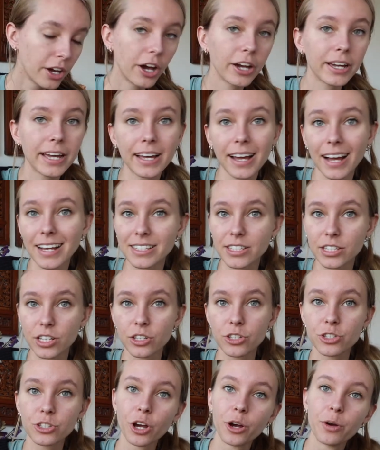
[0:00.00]
Okay guys,
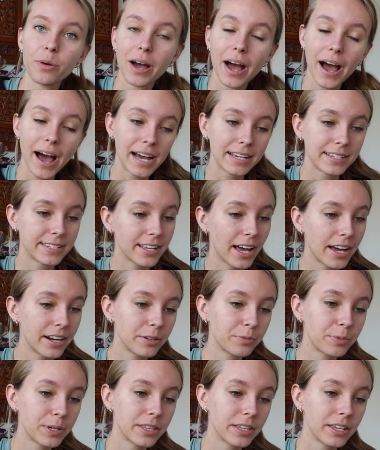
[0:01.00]
so I
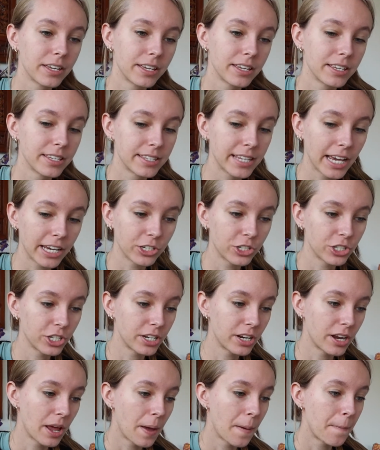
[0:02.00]
started with
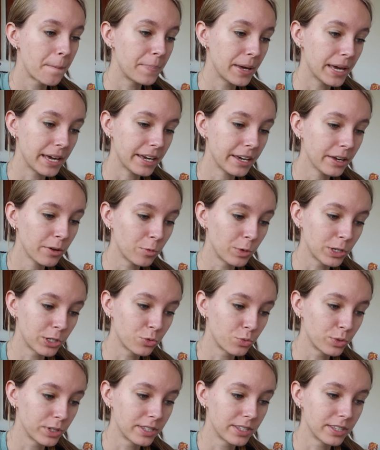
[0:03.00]
section B,
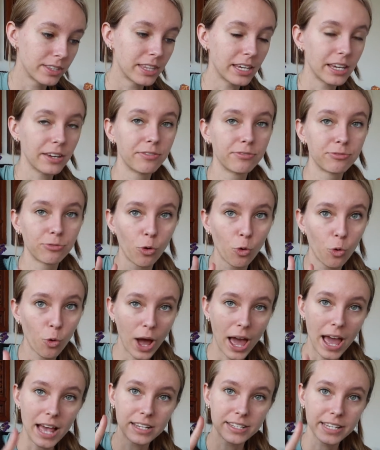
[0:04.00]
which was the
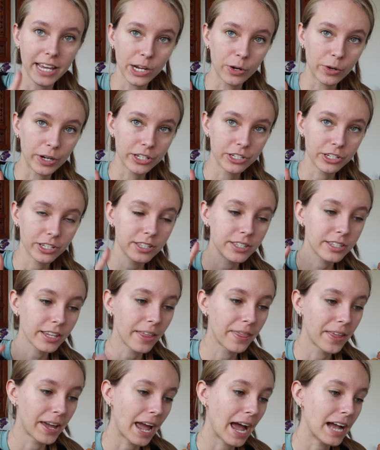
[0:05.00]
4 essay questions,
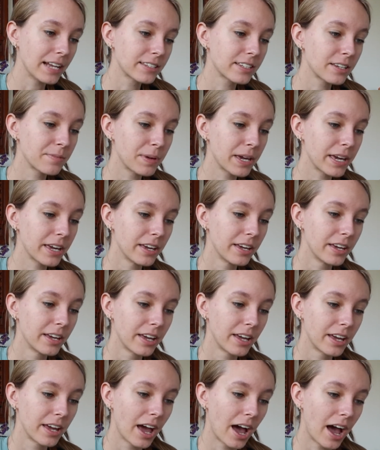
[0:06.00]
and they had to be
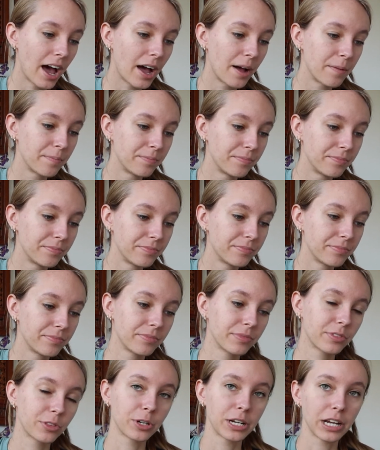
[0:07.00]

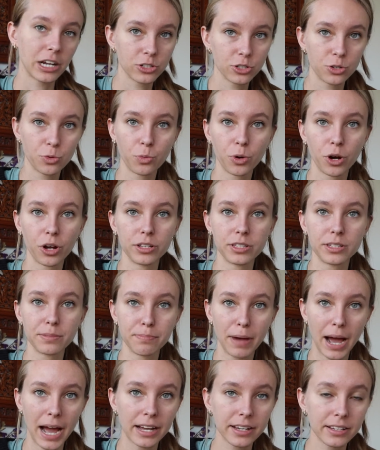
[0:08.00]
300 words
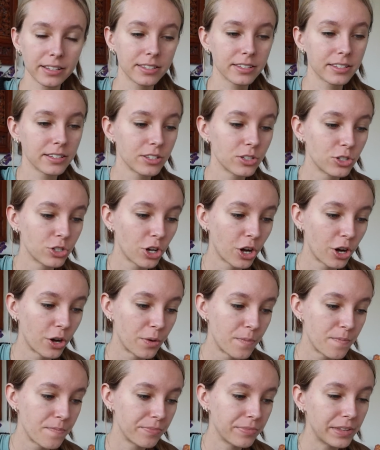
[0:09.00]
max,
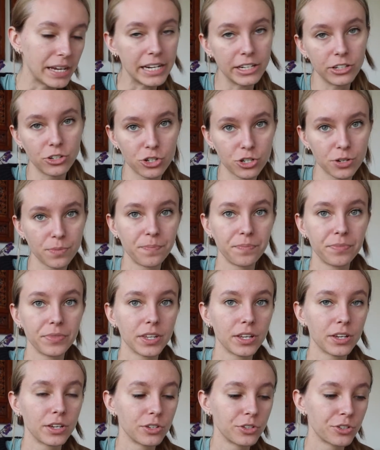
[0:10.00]
so each.
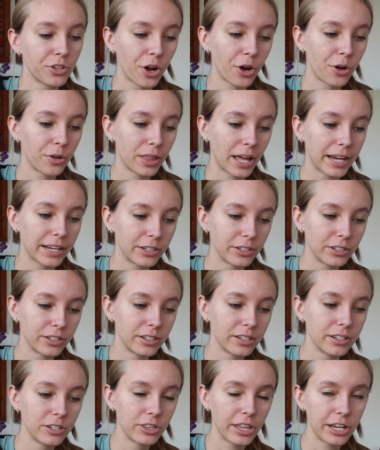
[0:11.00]
So like,
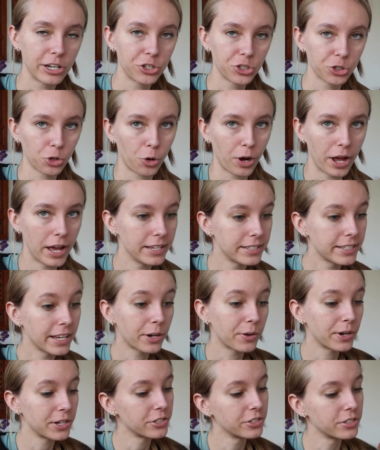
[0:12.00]
they're short essay
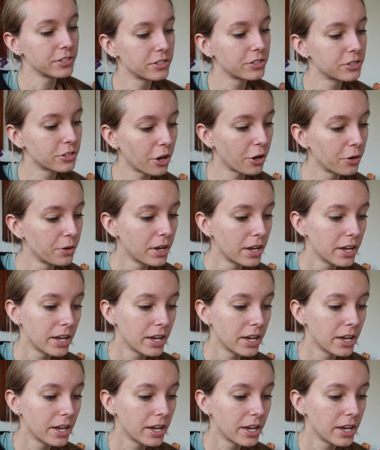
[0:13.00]
questions. So